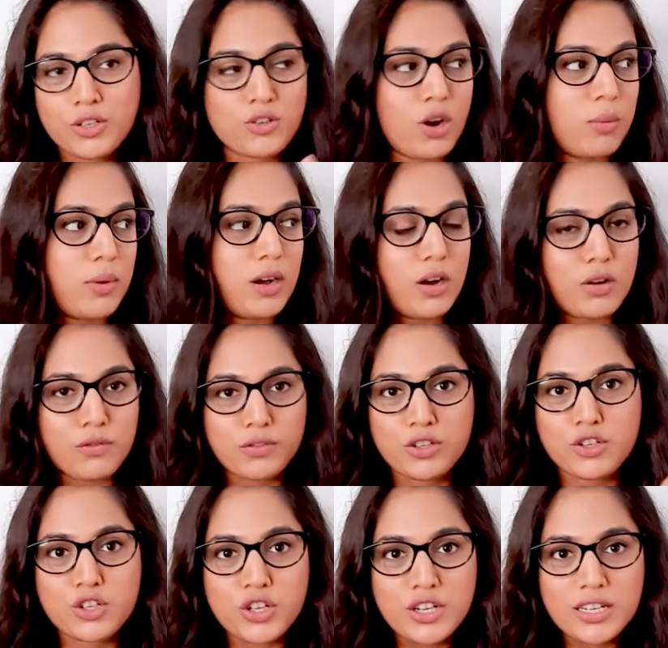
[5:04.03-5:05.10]
the trauma of the
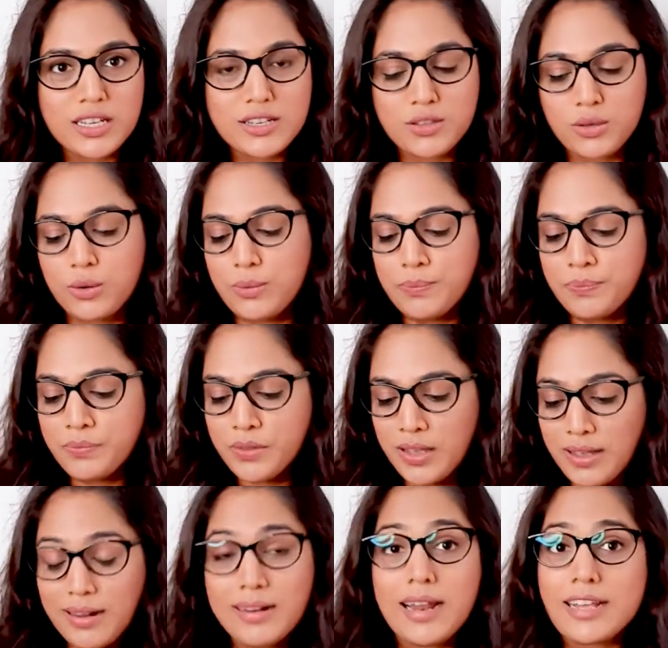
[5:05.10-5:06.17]
journey, so
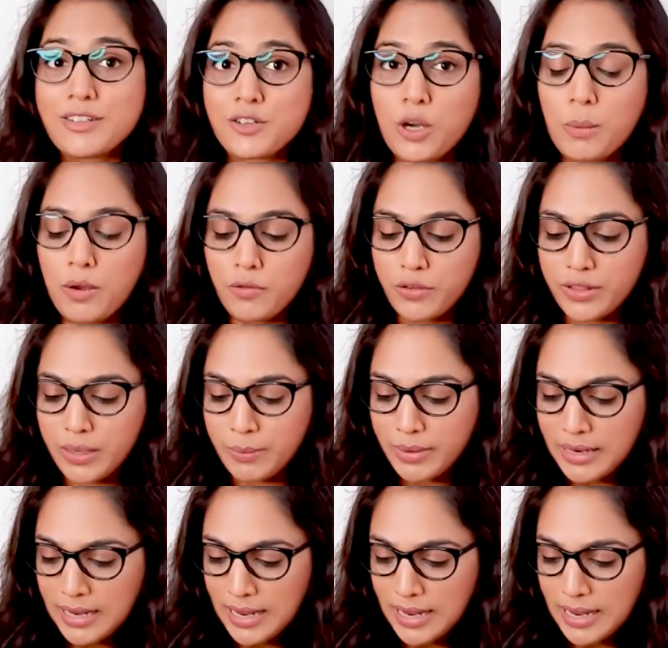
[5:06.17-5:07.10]
less trauma for them.